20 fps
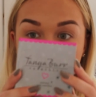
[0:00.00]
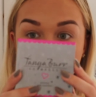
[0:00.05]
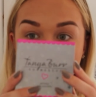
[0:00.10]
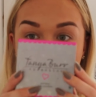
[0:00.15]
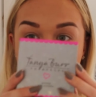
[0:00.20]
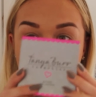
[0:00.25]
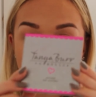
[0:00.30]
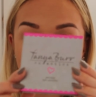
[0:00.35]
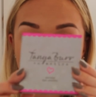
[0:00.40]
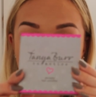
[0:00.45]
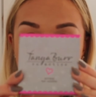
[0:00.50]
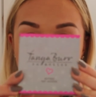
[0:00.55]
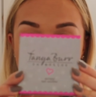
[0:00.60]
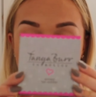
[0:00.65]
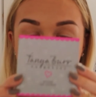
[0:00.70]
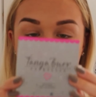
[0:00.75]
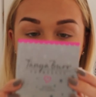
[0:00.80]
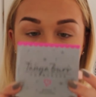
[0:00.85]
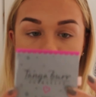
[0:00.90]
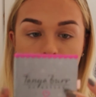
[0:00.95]
have the
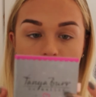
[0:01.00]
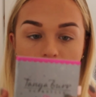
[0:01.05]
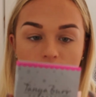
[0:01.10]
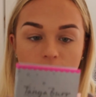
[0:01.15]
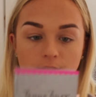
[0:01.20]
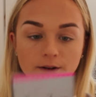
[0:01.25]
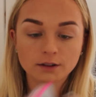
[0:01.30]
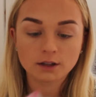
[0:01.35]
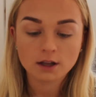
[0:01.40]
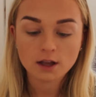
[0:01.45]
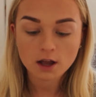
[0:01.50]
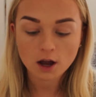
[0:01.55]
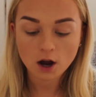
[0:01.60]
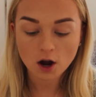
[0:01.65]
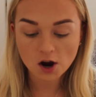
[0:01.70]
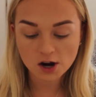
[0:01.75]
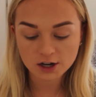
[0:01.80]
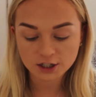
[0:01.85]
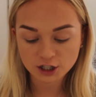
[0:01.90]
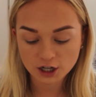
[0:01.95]
Tanya Burr
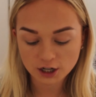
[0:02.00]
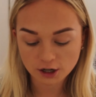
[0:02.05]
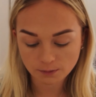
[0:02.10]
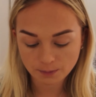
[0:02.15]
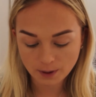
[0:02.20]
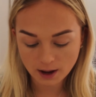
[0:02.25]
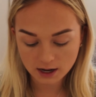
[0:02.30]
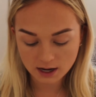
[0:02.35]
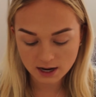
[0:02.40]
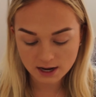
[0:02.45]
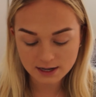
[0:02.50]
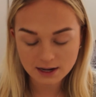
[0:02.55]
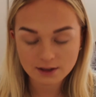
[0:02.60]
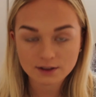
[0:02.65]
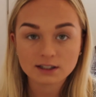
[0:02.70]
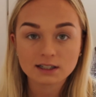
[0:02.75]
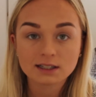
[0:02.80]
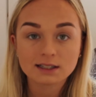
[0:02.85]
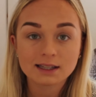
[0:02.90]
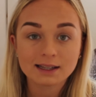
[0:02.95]
eyeshadow palette. Now
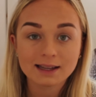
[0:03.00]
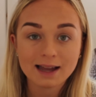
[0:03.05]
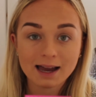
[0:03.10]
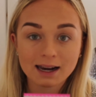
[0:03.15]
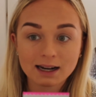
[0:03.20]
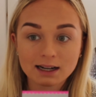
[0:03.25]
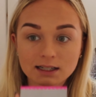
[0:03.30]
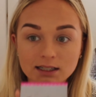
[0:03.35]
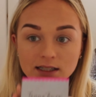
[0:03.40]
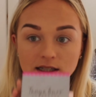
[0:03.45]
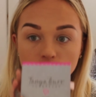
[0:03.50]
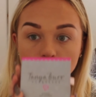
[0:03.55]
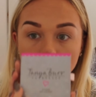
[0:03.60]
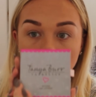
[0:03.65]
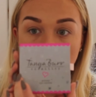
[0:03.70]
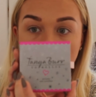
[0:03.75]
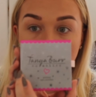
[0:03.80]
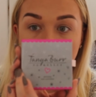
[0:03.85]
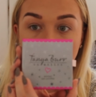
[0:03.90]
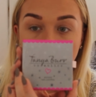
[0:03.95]
this is the Galaxy
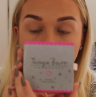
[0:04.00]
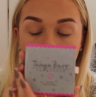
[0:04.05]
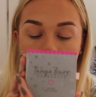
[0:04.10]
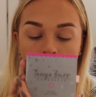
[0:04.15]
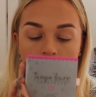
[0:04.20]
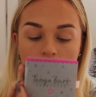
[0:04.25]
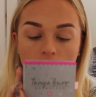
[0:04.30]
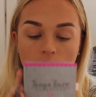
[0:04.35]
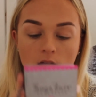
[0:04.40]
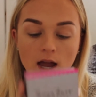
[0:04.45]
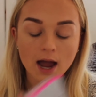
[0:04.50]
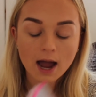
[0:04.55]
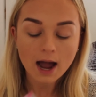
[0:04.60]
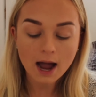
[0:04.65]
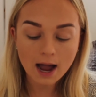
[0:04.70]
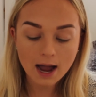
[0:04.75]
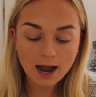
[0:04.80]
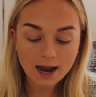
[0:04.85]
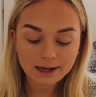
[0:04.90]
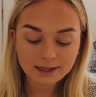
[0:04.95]
one,
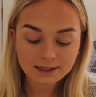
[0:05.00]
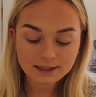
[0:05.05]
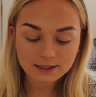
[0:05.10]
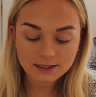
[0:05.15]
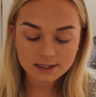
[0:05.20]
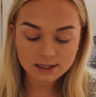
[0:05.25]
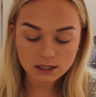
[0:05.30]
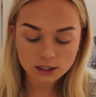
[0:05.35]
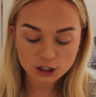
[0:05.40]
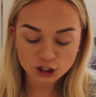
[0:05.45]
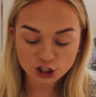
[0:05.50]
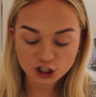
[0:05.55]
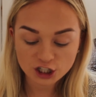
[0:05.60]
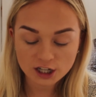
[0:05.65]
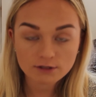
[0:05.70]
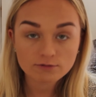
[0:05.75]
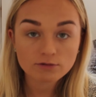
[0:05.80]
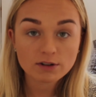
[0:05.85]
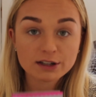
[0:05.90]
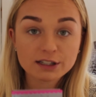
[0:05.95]
and
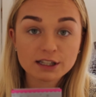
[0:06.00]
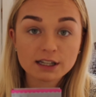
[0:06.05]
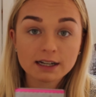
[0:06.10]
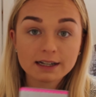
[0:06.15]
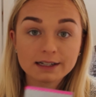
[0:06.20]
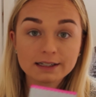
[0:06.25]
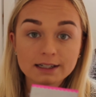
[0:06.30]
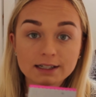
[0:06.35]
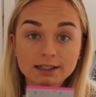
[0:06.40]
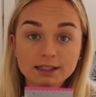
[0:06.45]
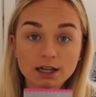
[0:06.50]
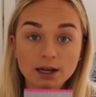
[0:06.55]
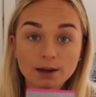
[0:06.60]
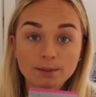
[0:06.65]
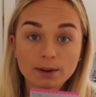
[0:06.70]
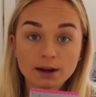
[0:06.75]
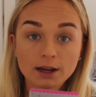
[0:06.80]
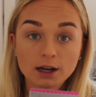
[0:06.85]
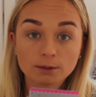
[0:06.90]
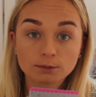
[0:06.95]
she recently did a
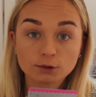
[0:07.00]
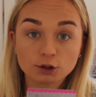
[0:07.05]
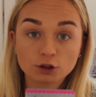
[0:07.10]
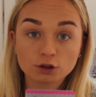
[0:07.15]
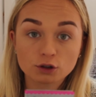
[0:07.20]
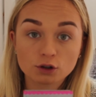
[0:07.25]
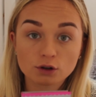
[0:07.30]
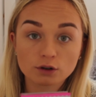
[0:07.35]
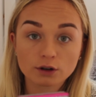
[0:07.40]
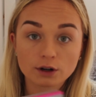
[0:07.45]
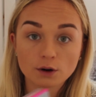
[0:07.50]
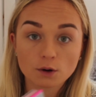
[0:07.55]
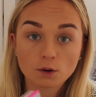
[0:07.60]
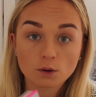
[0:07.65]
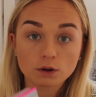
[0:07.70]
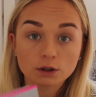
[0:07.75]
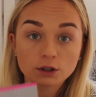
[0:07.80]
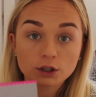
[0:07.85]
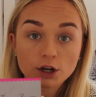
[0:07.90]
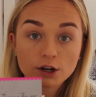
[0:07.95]
makeup tutorial
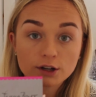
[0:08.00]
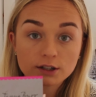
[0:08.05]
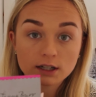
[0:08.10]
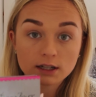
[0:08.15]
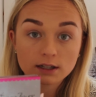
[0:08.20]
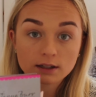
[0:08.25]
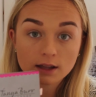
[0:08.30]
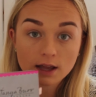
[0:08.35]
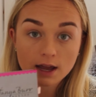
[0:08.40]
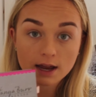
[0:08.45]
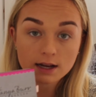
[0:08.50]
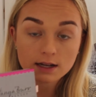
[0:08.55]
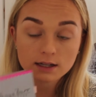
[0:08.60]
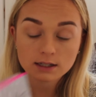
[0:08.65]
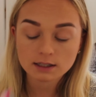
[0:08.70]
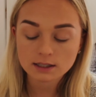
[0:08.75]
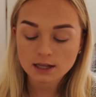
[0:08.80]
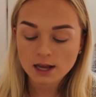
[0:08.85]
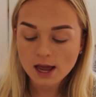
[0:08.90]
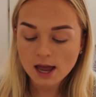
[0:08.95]
using
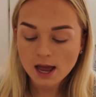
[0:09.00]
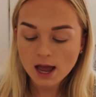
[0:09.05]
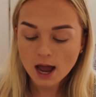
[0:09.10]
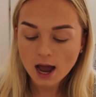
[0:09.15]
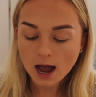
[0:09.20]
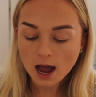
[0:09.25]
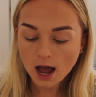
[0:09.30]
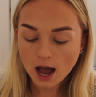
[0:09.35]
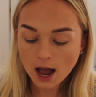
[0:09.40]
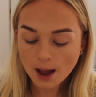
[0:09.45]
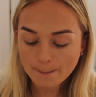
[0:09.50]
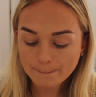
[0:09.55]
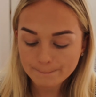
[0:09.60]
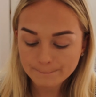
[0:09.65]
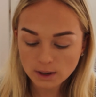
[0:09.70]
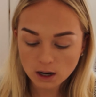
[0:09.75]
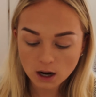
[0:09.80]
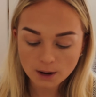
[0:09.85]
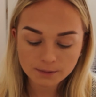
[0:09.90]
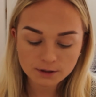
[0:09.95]
this,
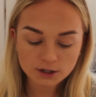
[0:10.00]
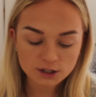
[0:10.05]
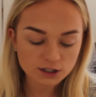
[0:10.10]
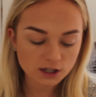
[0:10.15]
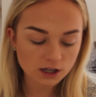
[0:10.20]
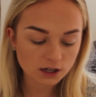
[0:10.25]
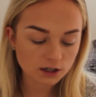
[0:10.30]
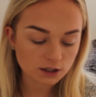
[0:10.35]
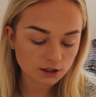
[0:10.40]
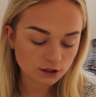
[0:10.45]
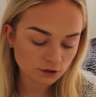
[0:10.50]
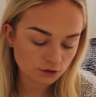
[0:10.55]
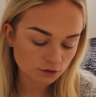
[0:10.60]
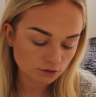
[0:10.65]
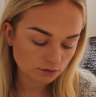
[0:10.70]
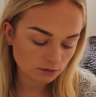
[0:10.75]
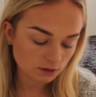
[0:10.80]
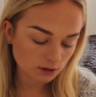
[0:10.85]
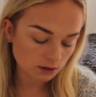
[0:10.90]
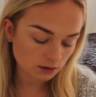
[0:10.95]
but I'm just going to
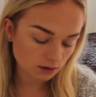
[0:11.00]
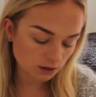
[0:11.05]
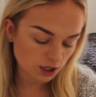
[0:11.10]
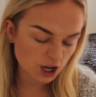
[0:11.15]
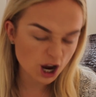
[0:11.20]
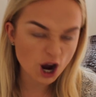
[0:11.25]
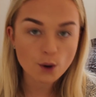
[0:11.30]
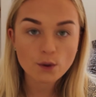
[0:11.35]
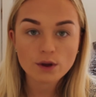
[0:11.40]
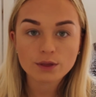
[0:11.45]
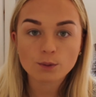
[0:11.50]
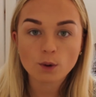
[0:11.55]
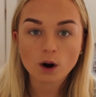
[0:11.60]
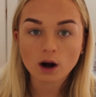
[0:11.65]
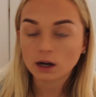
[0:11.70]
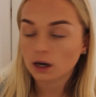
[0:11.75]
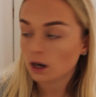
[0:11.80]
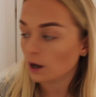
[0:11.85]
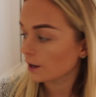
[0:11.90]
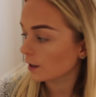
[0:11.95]
go with what
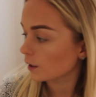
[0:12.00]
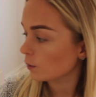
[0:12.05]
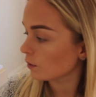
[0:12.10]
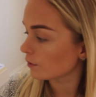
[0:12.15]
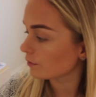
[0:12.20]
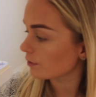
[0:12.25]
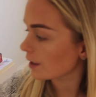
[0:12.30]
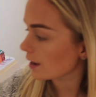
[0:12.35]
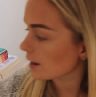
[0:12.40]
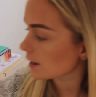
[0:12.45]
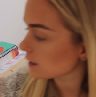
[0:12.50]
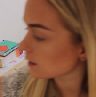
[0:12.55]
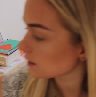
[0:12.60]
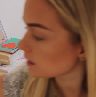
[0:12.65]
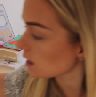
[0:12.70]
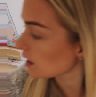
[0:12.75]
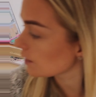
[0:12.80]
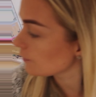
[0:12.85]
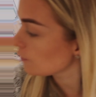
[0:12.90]
I like with this. I've